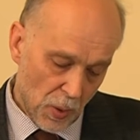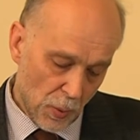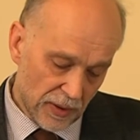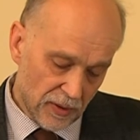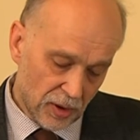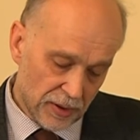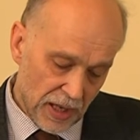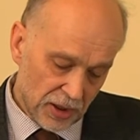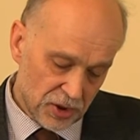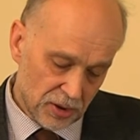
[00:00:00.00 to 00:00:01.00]
when the
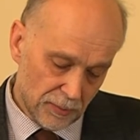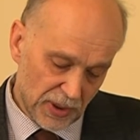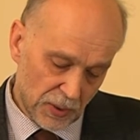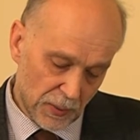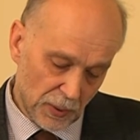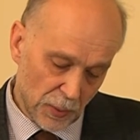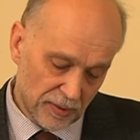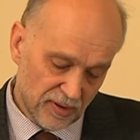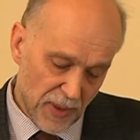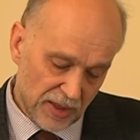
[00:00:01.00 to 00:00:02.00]
connection between
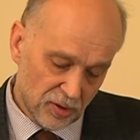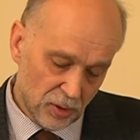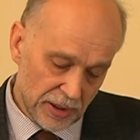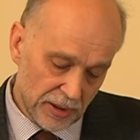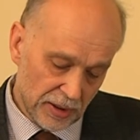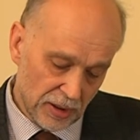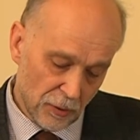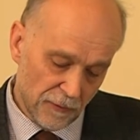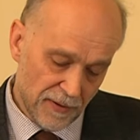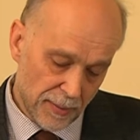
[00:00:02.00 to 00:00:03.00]
one's masculinity
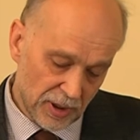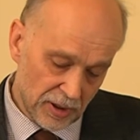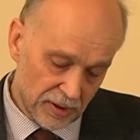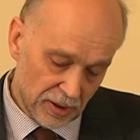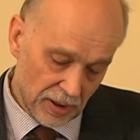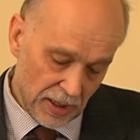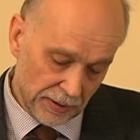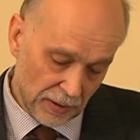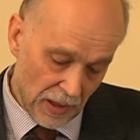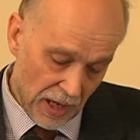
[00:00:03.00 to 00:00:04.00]
or femininity
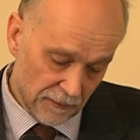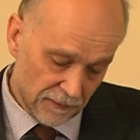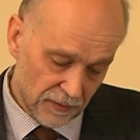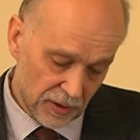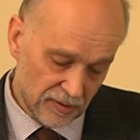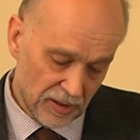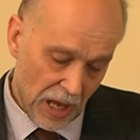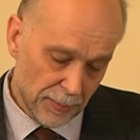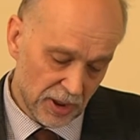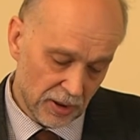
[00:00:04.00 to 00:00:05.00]
and life is
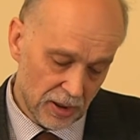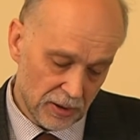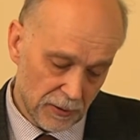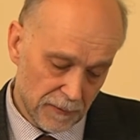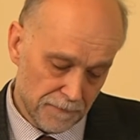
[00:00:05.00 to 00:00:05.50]
abdicated.